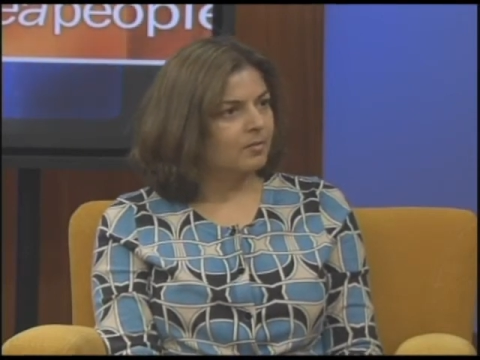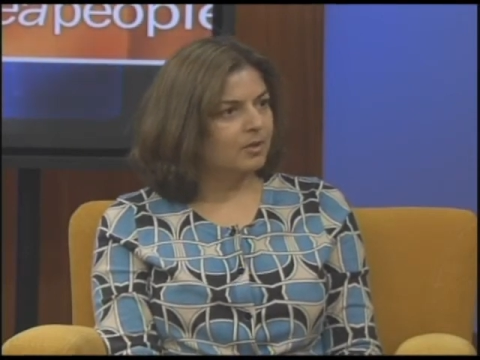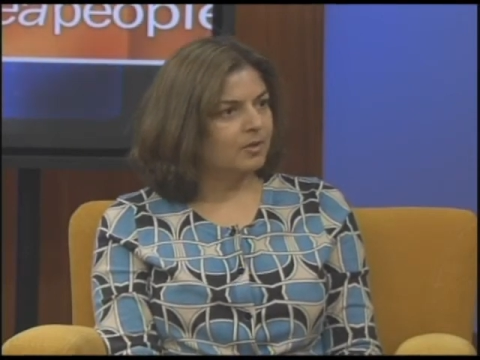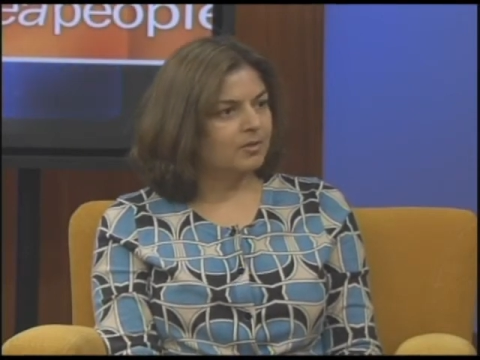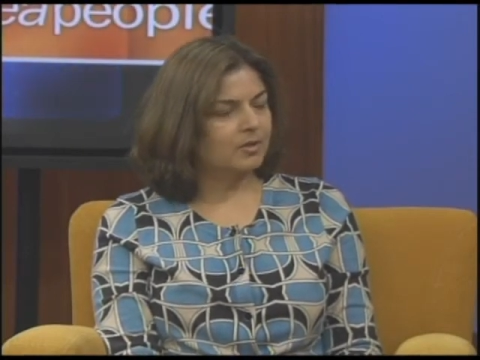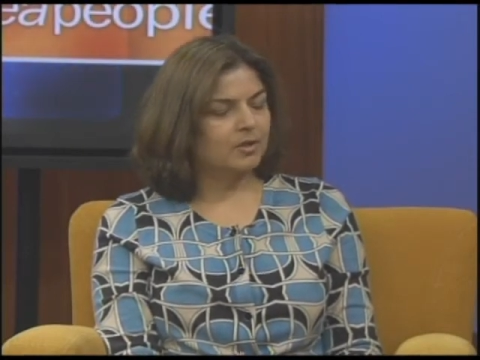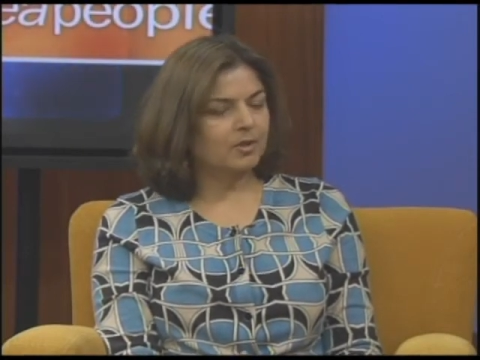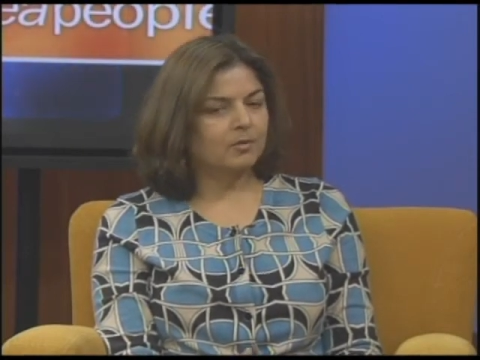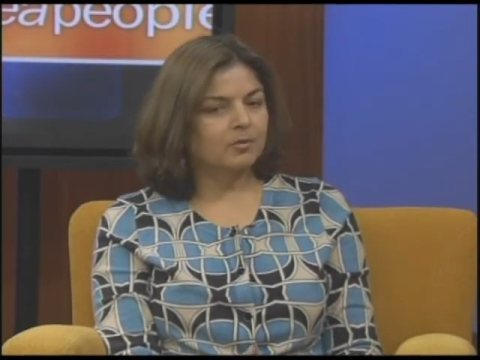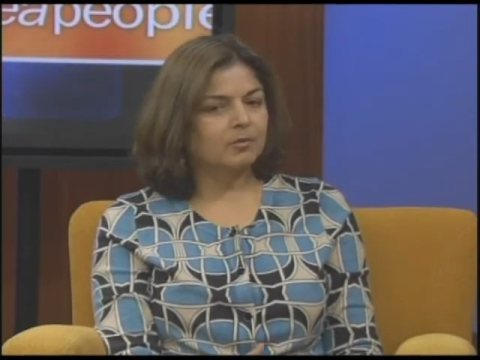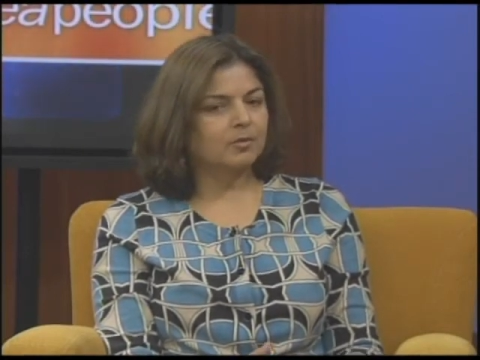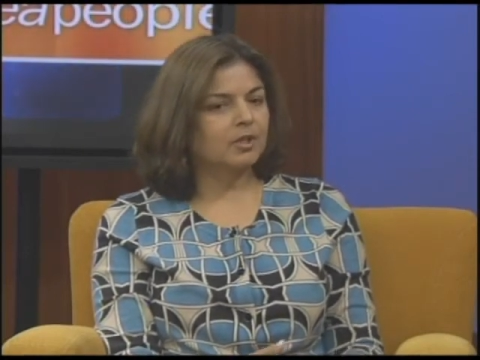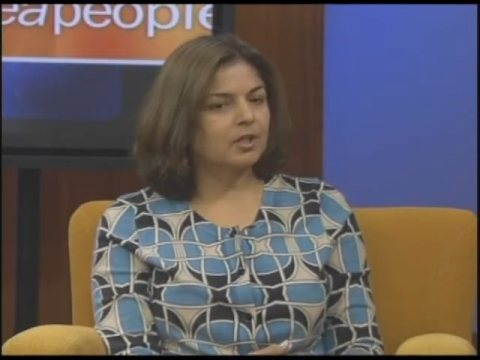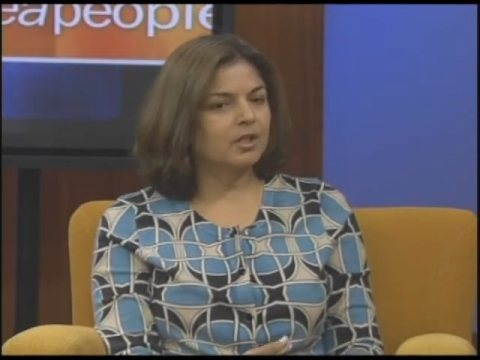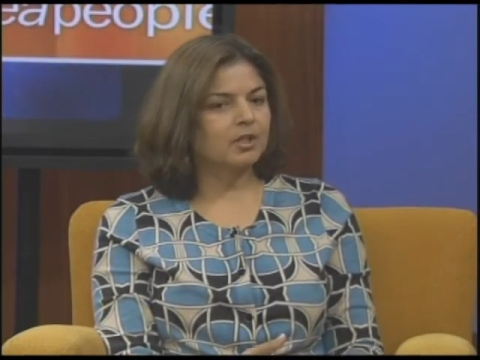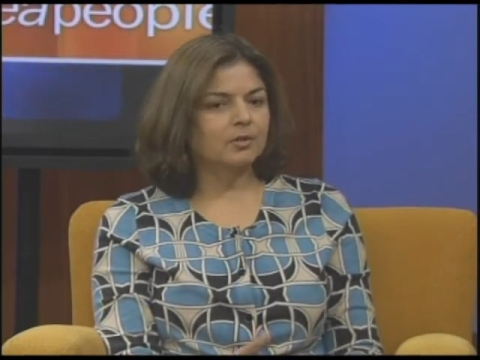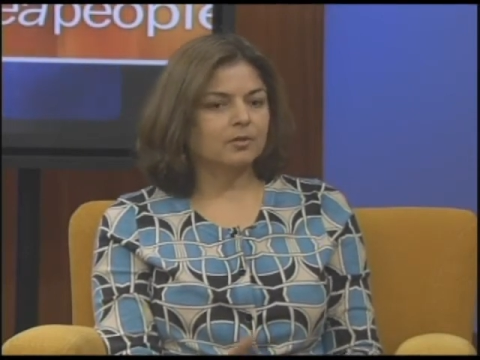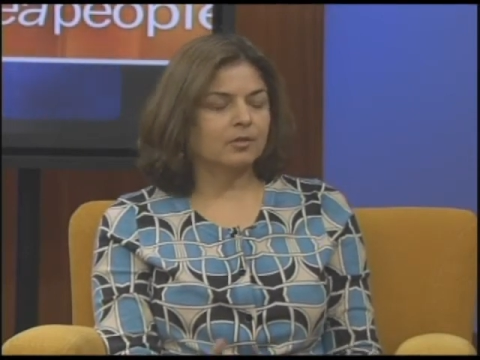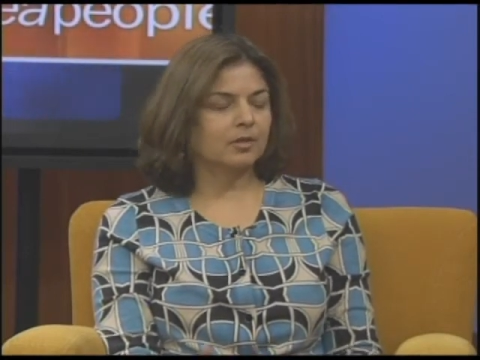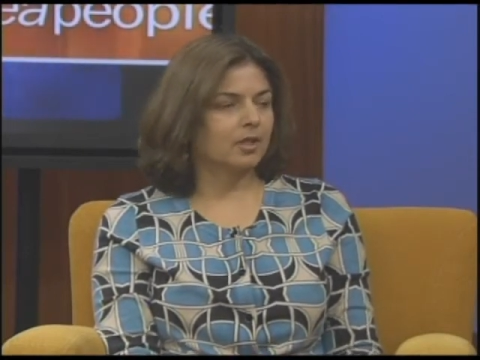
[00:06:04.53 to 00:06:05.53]
because they
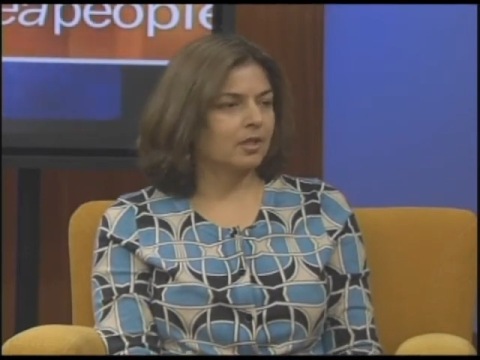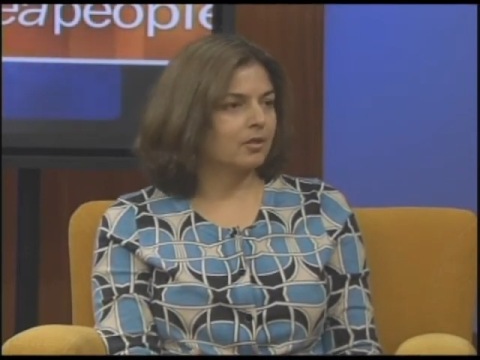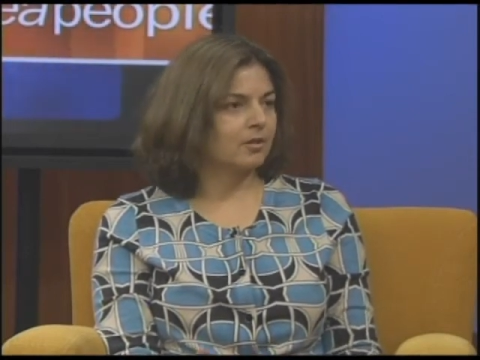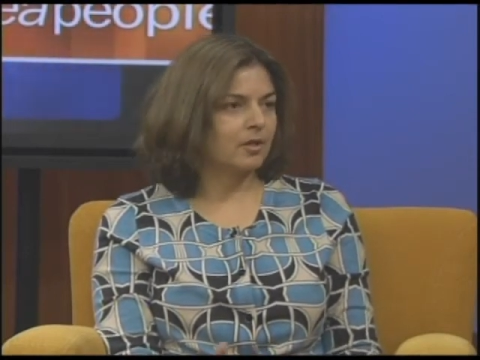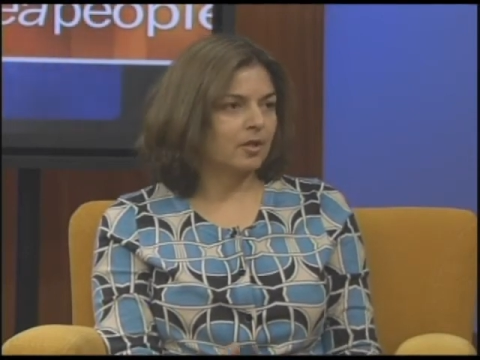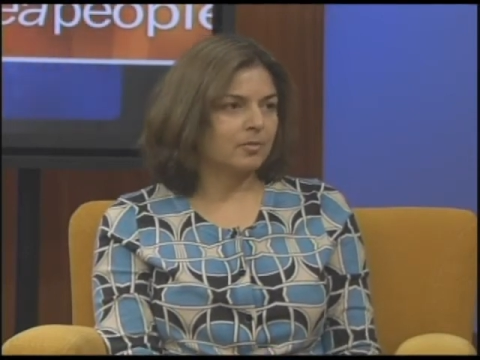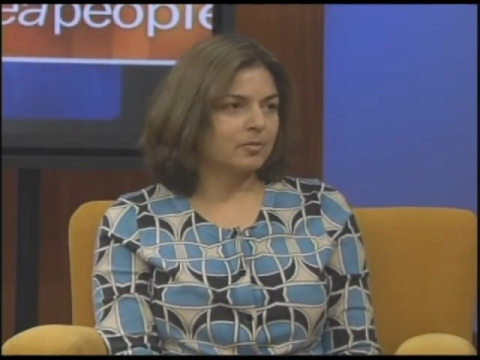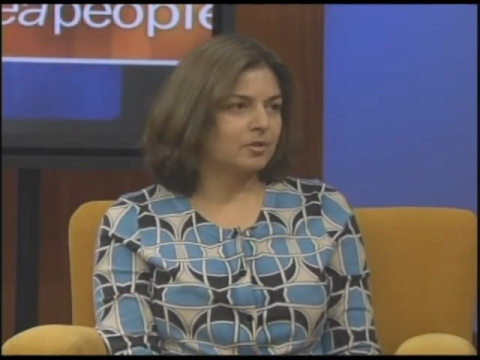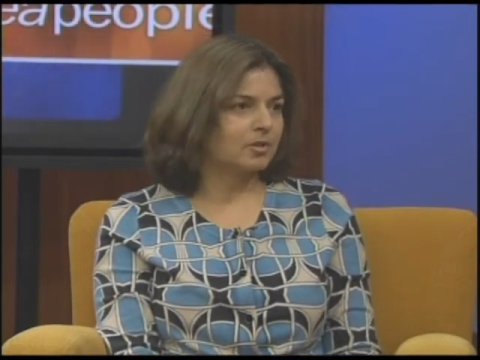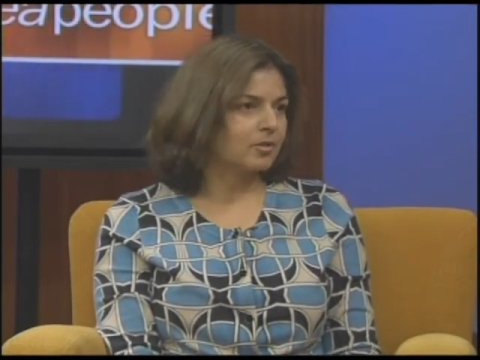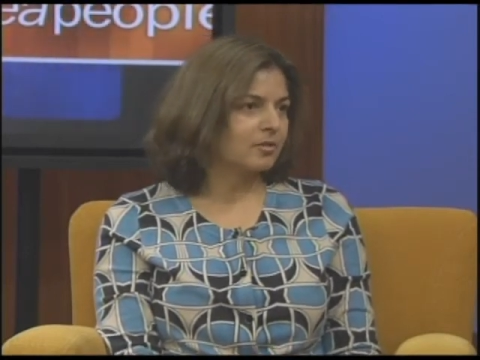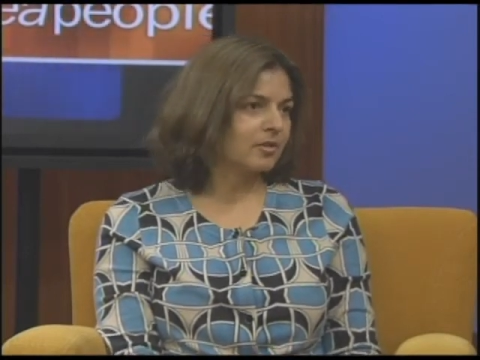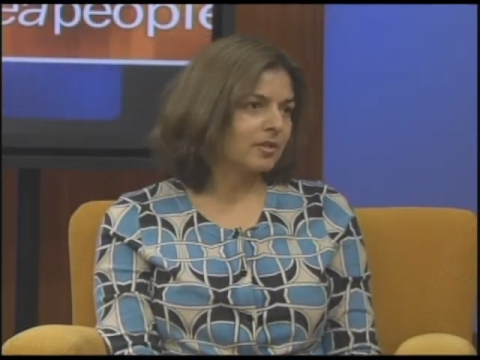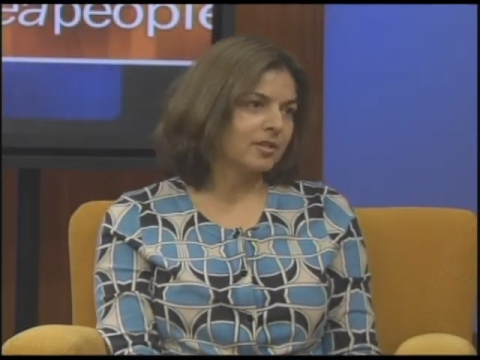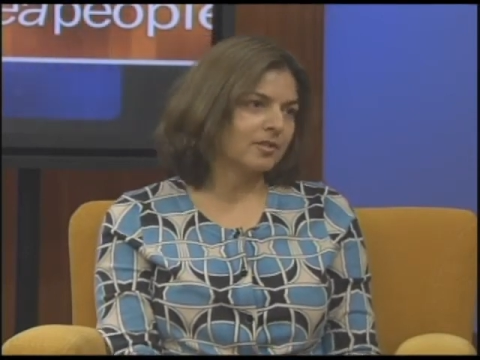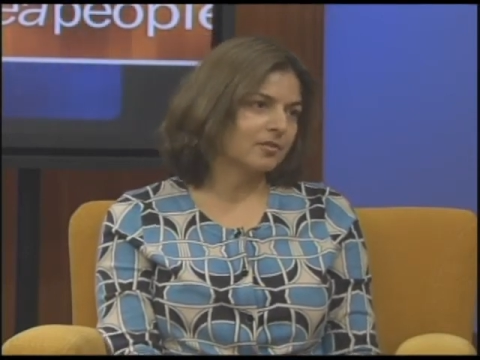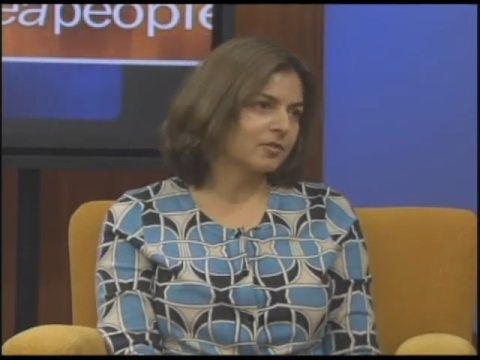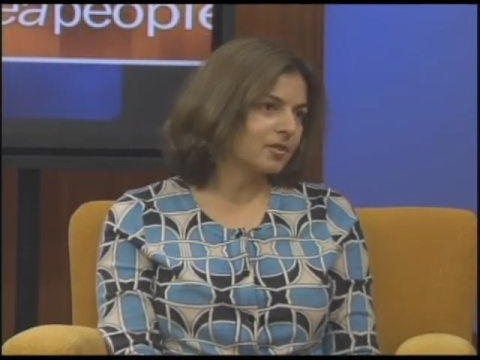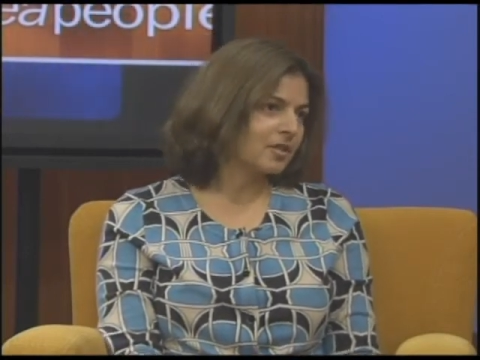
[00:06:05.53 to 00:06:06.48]
really don't get an opportunity